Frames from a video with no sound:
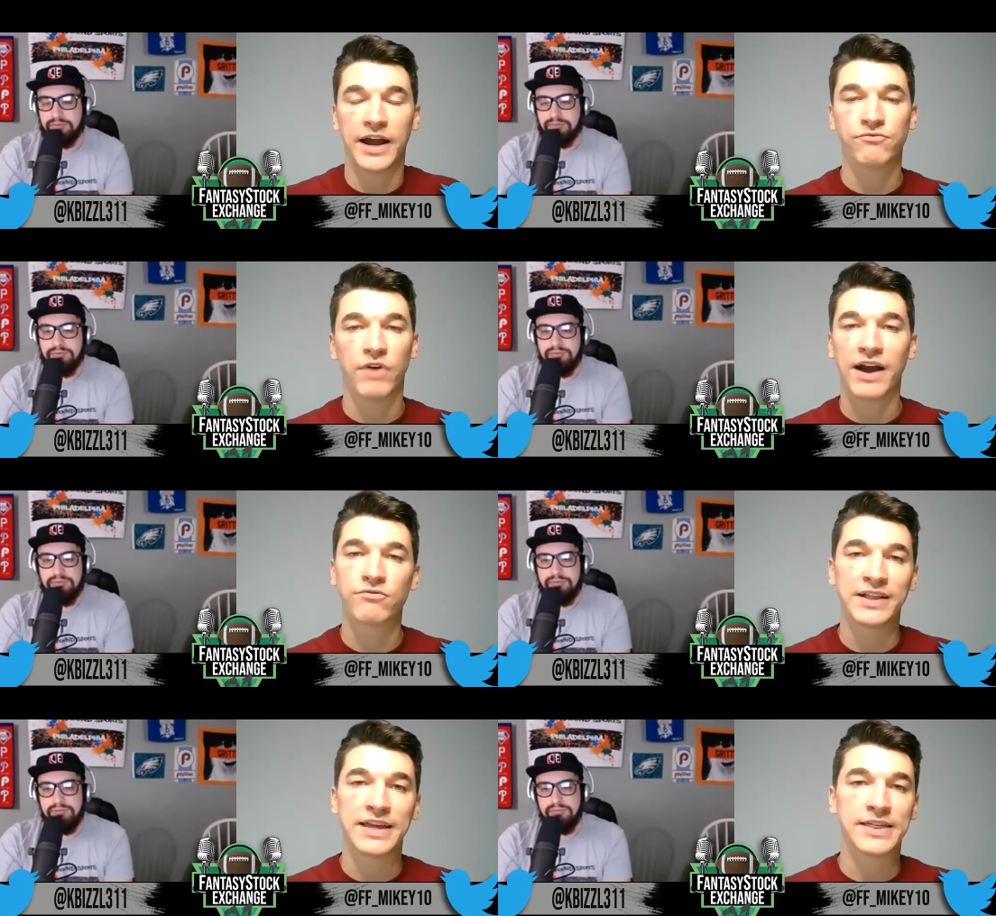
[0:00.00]
Speaker 1: I, I
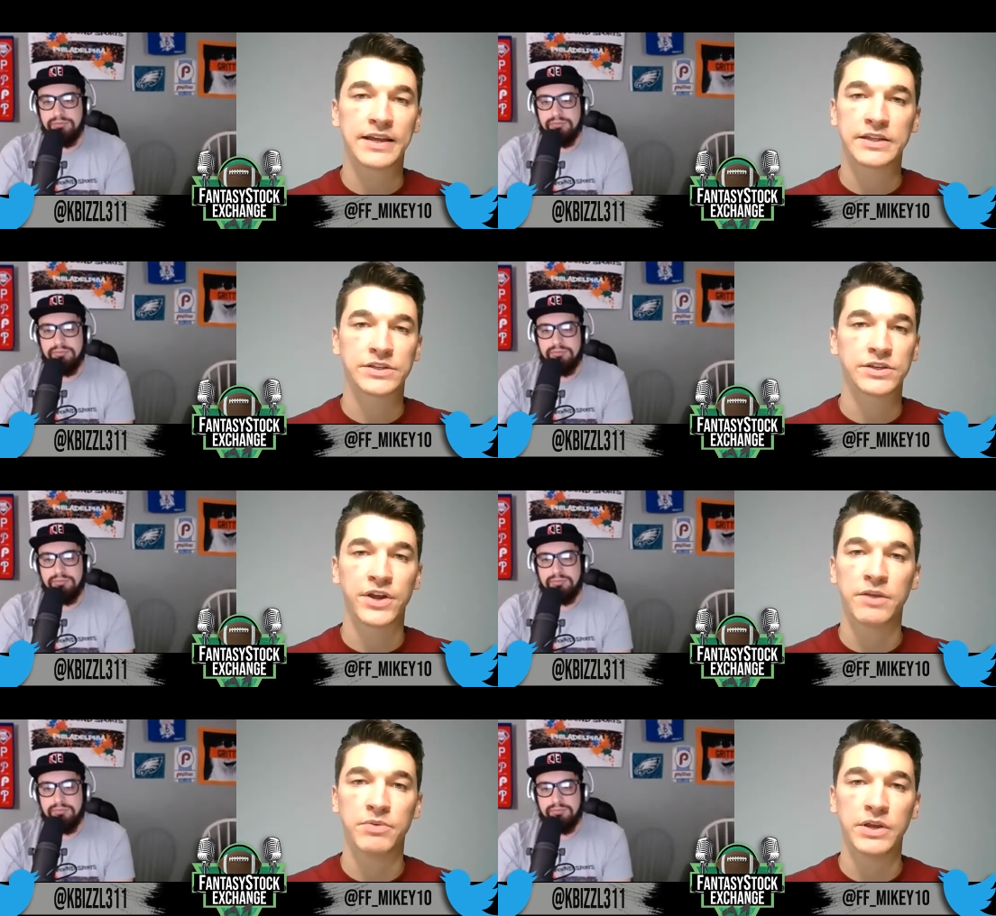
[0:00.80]
really think this is
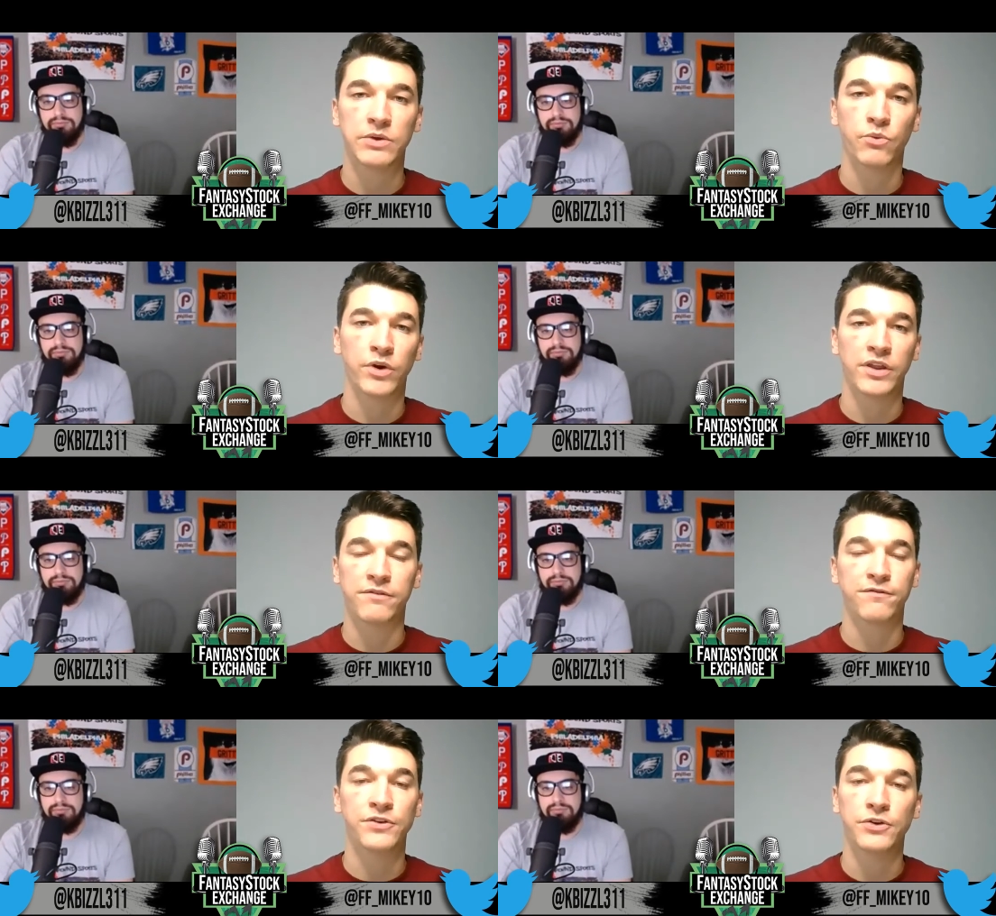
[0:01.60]
going to be one of
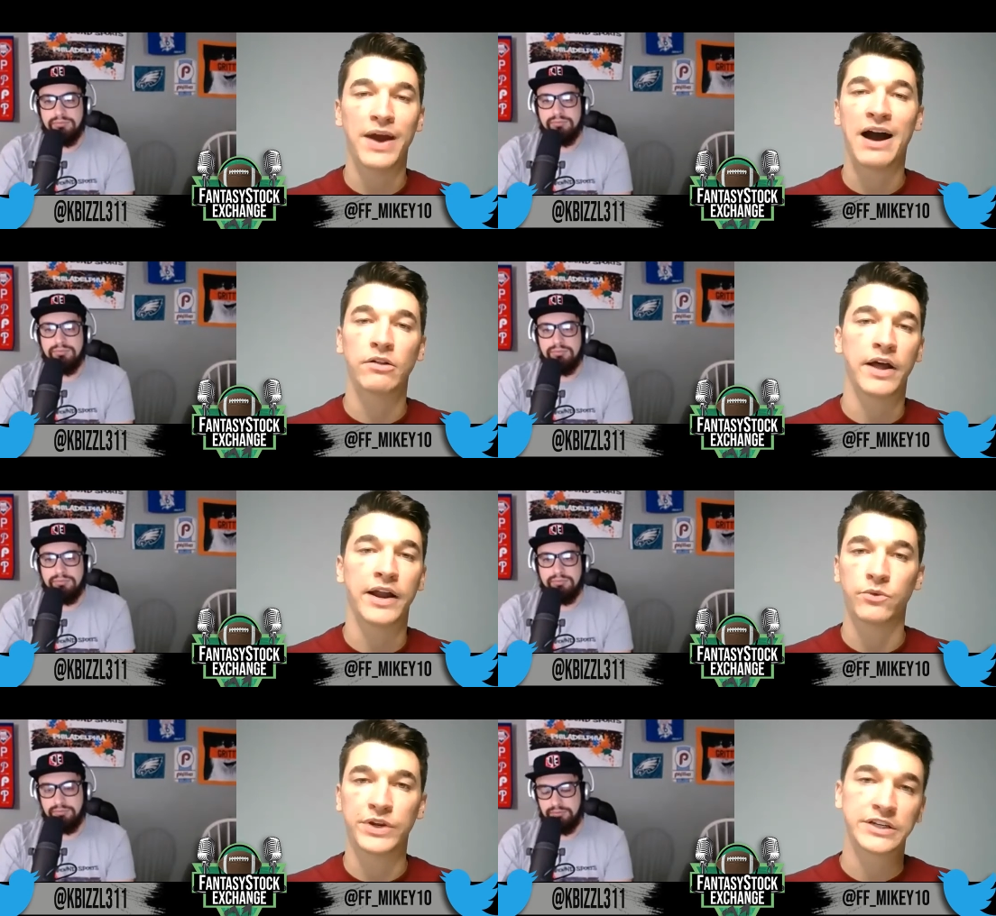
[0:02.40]
the few
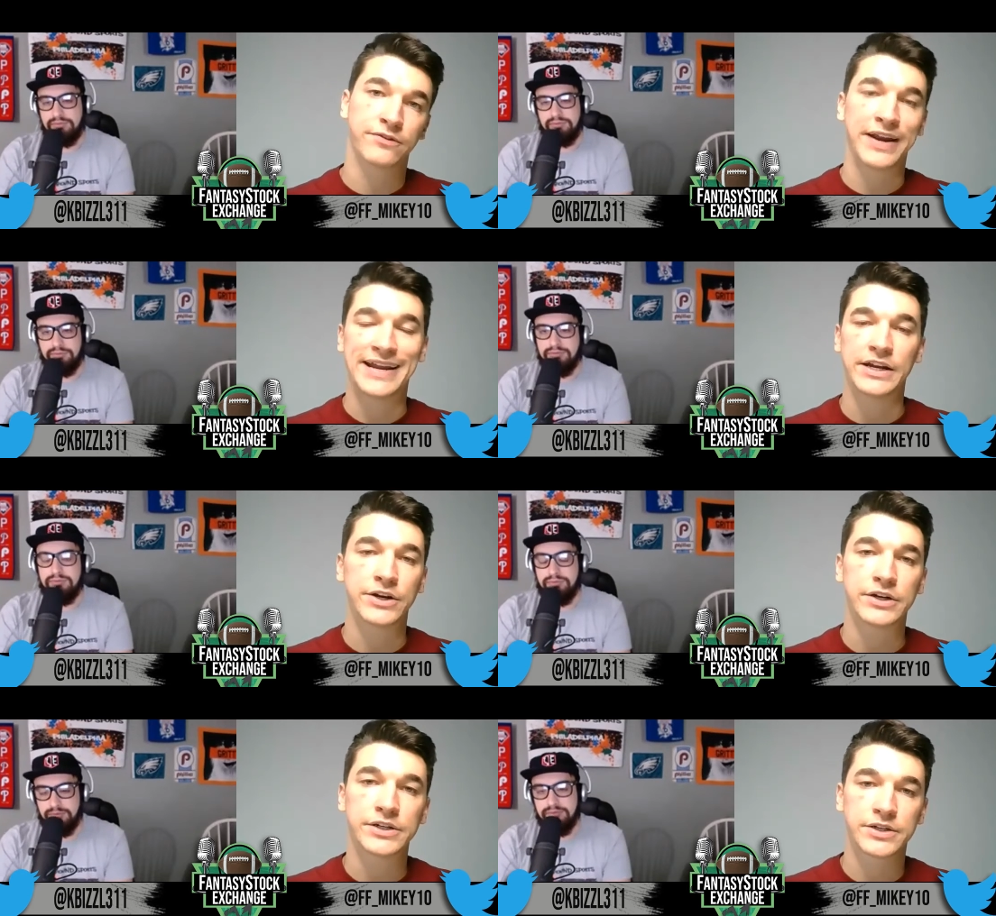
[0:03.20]
outlier weeks for Hayden
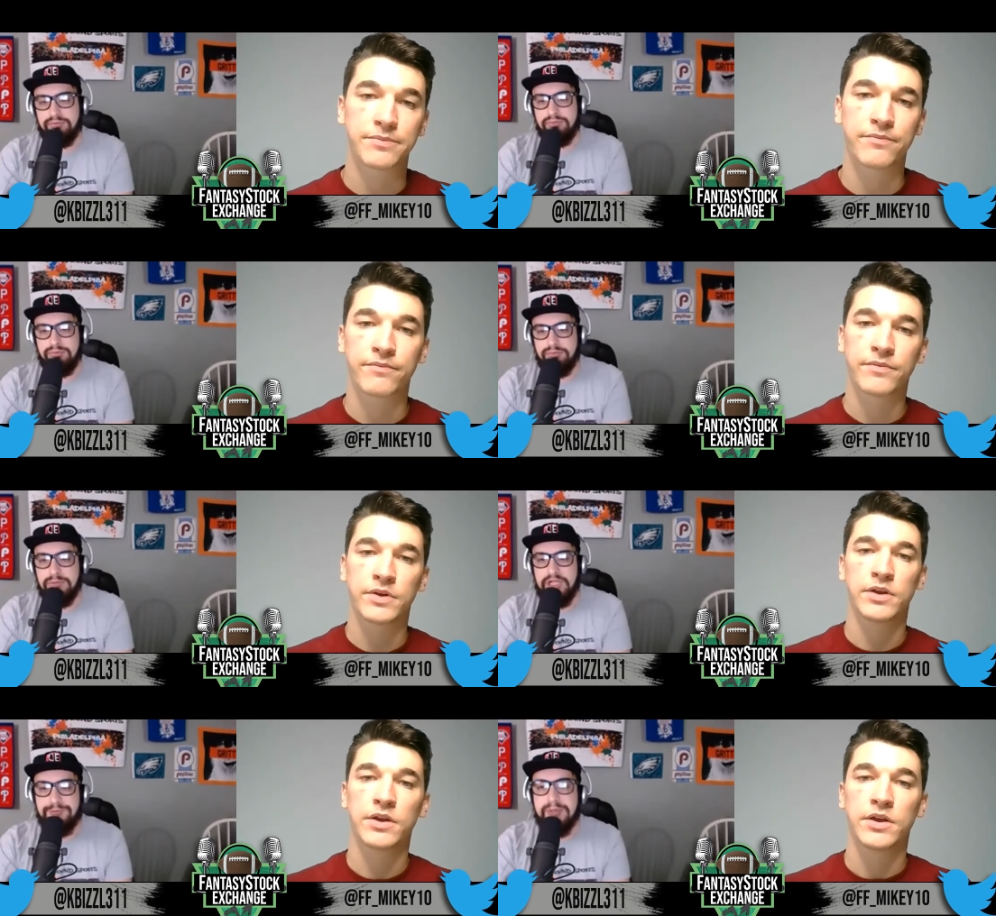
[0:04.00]
Hurst.
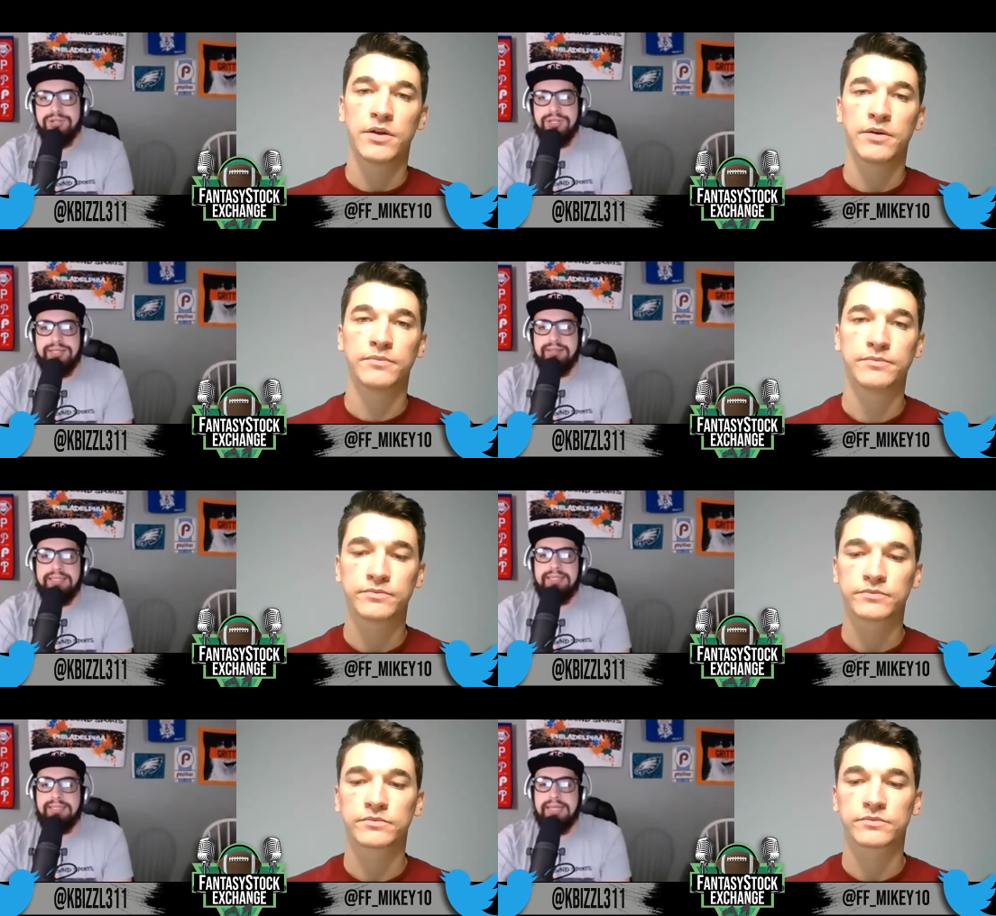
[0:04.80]
Speaker 2: Especially since he's
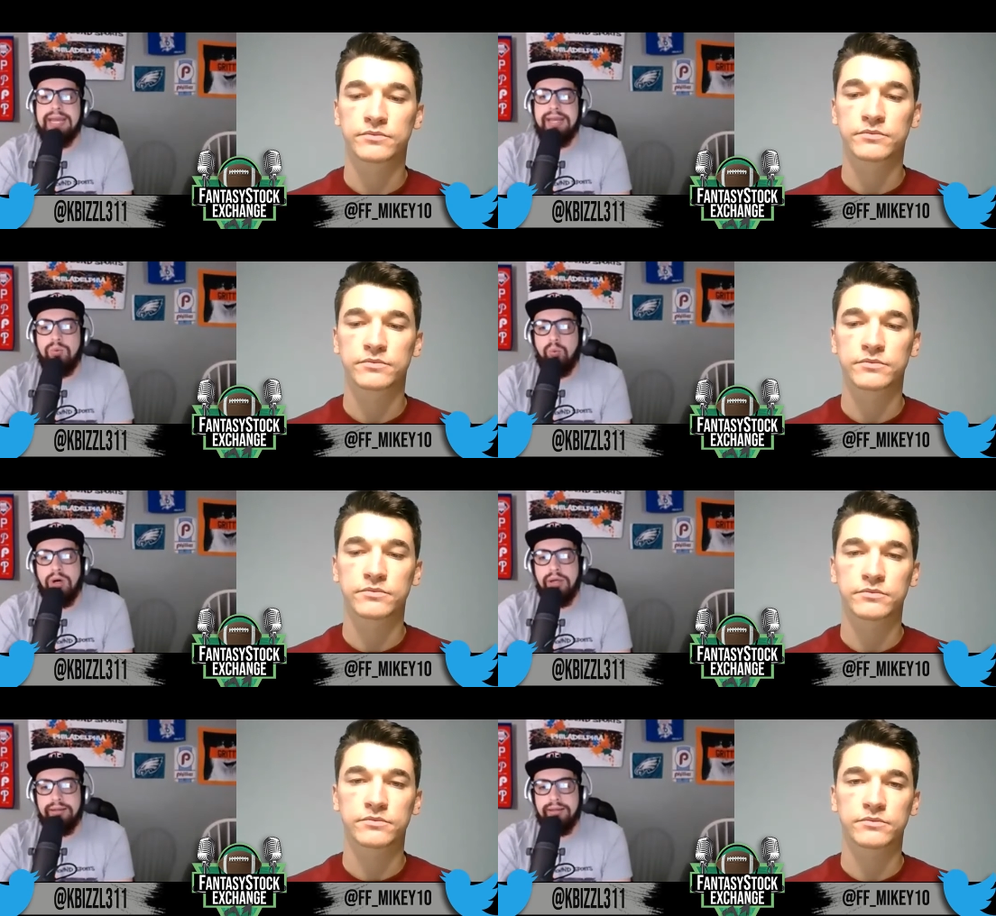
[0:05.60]
a tight end
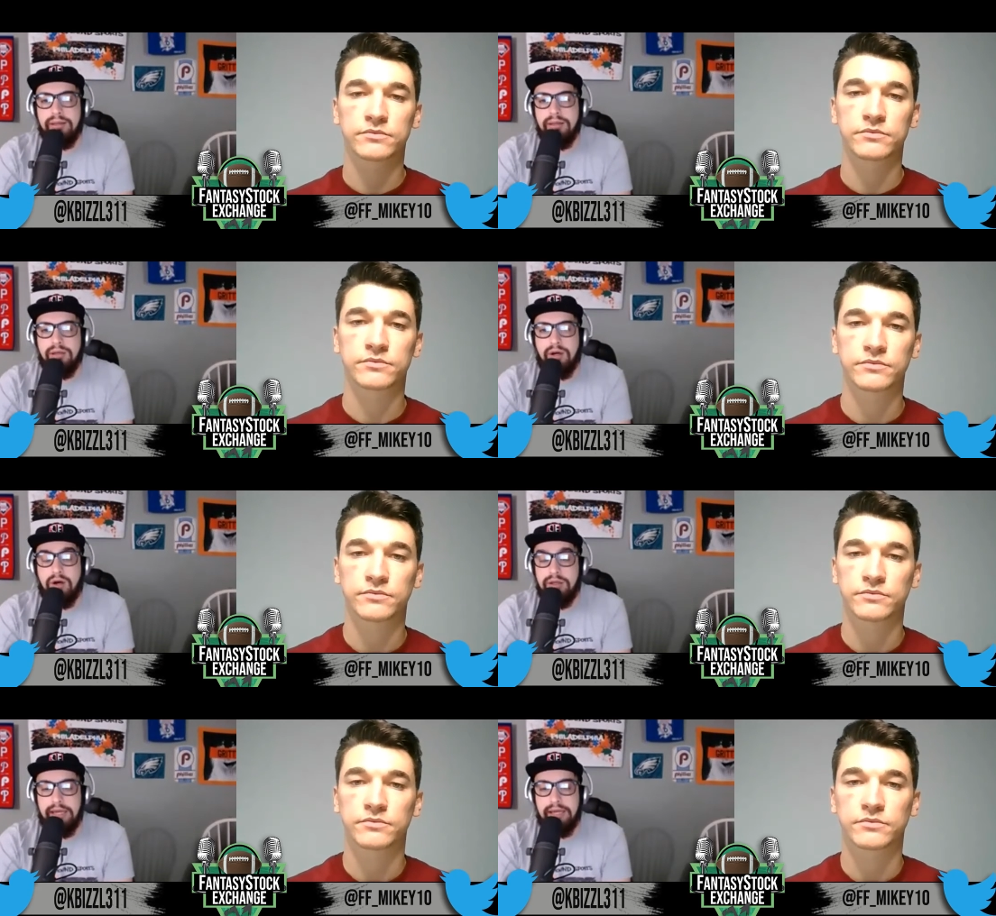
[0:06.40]
one
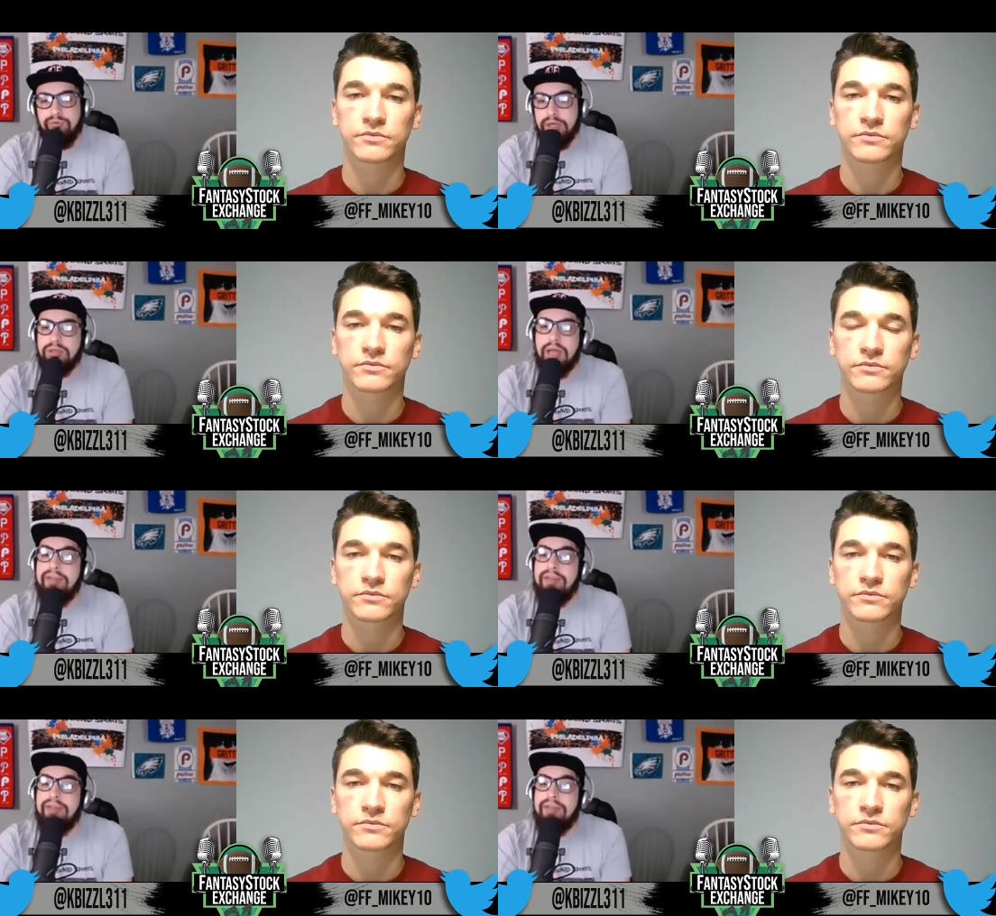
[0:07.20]
in real life